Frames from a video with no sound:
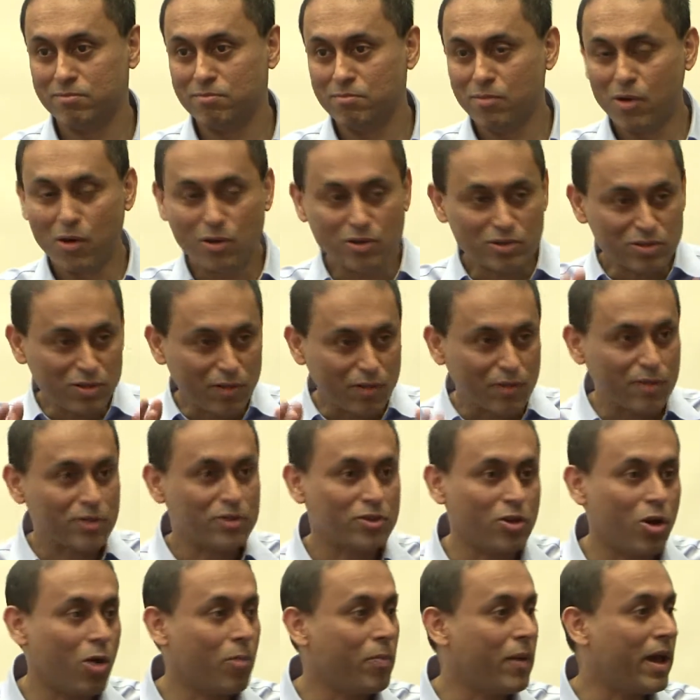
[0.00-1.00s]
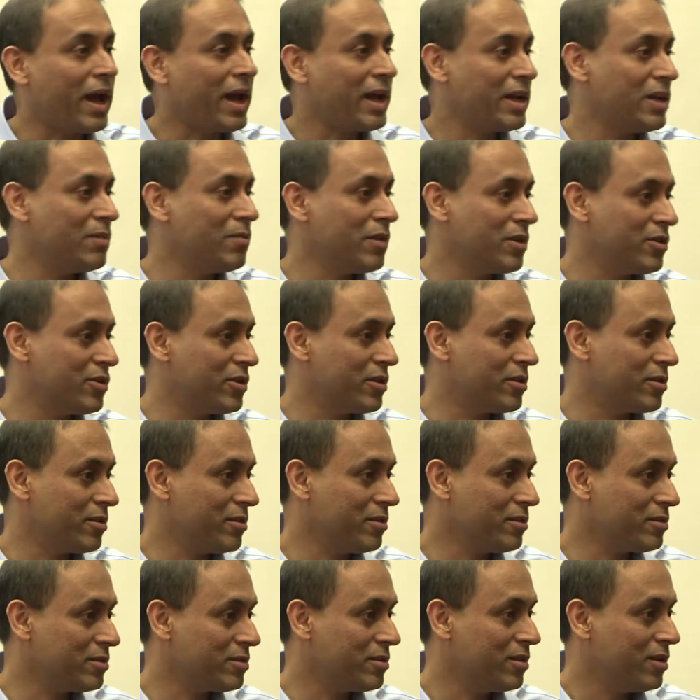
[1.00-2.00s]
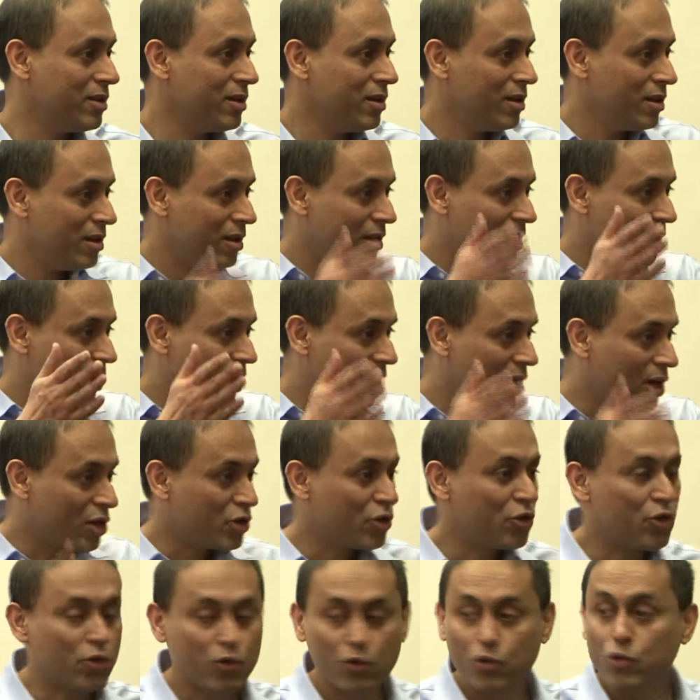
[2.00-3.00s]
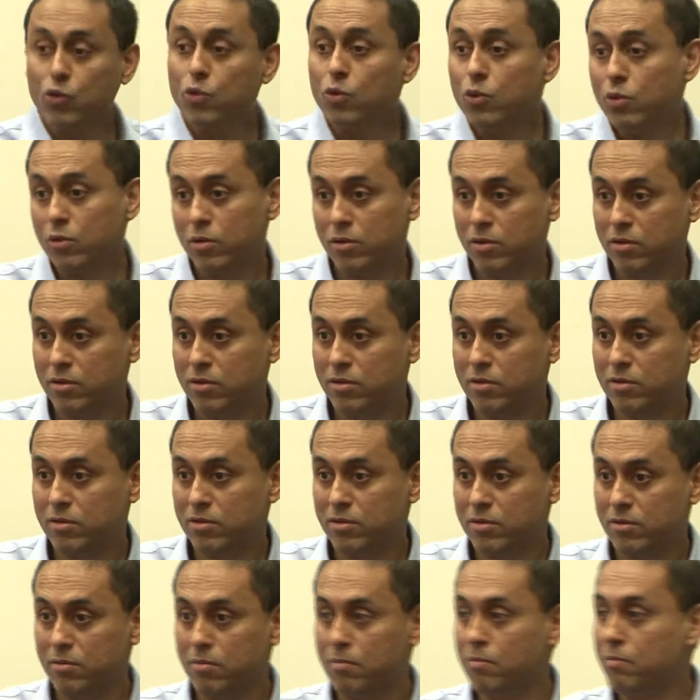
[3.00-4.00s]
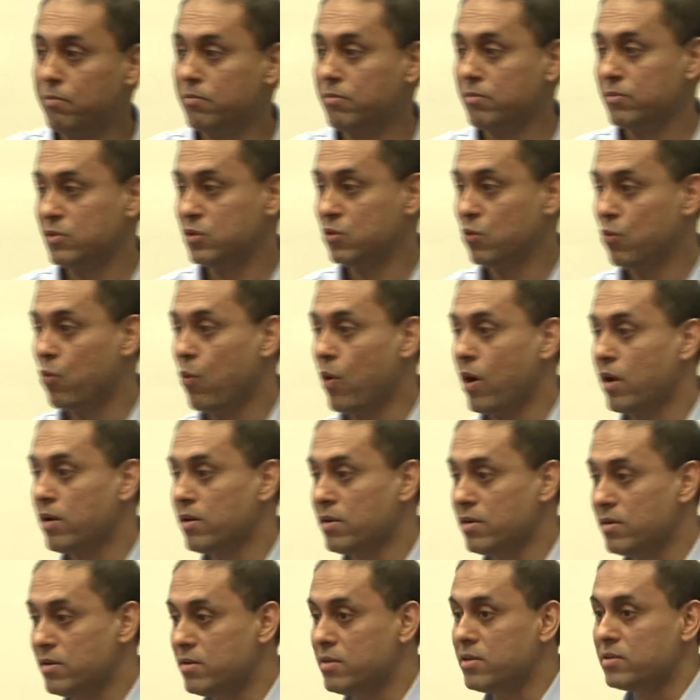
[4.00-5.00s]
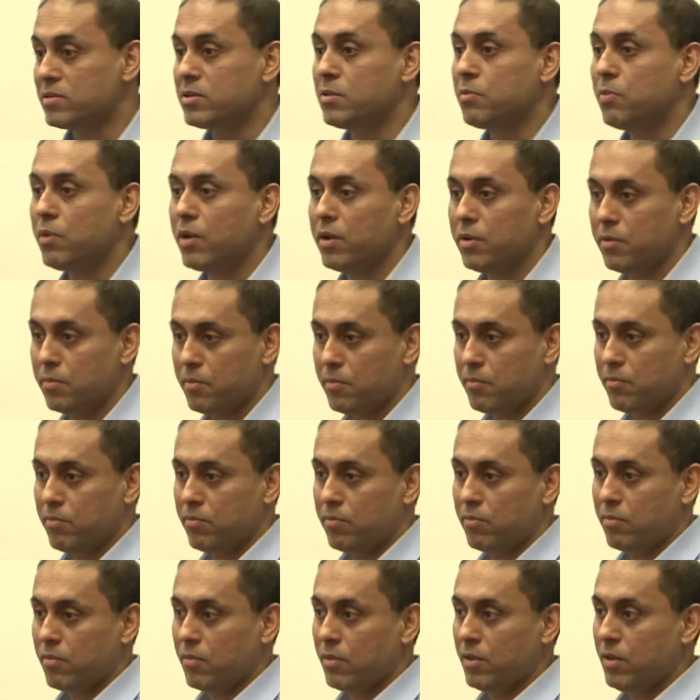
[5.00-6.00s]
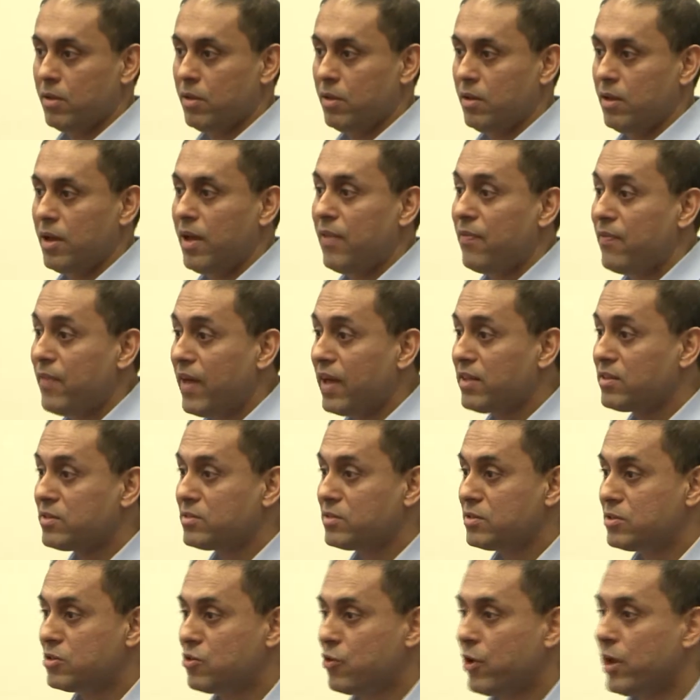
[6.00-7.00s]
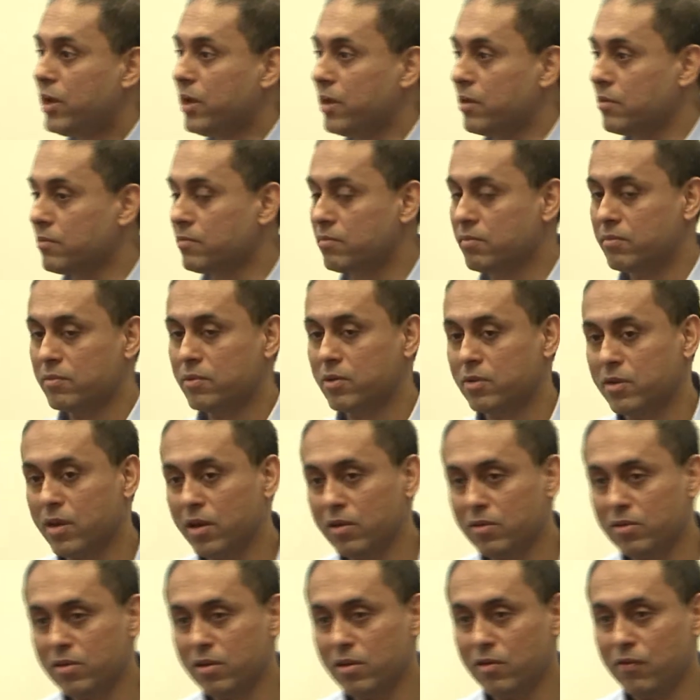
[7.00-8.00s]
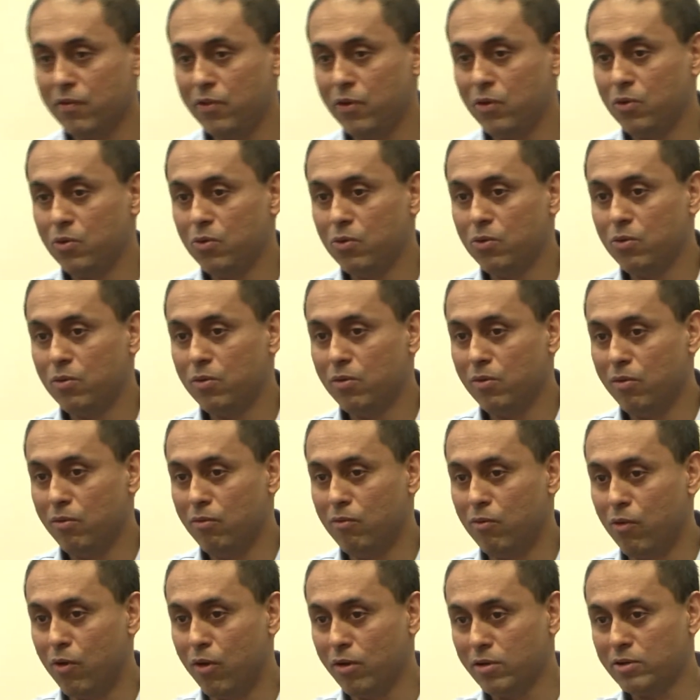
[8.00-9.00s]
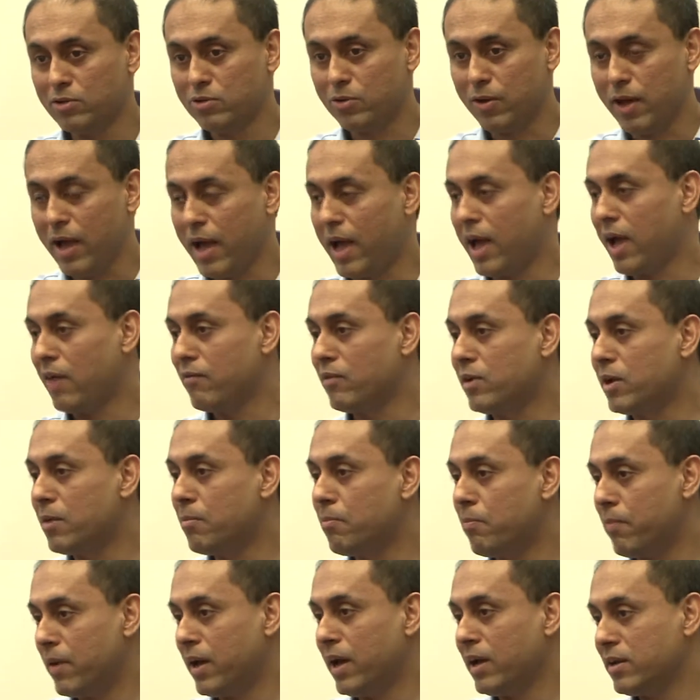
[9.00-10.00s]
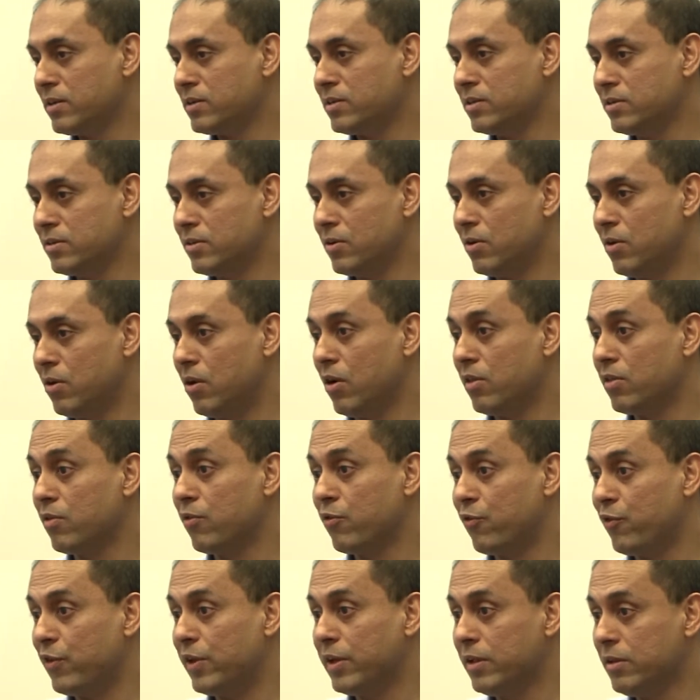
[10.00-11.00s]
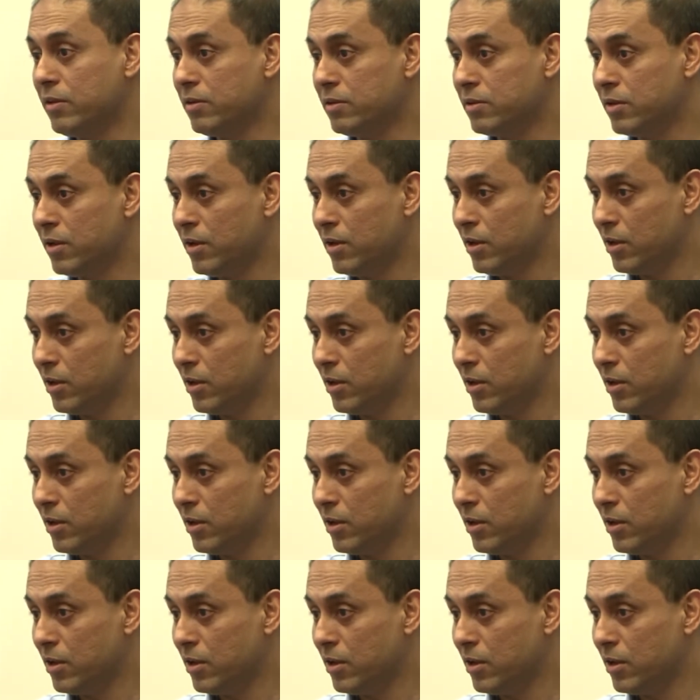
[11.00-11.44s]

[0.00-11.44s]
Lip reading: Most of the top academic journals are true to one discipline. And that's the training. Okay, so if you want to have an impact on the field,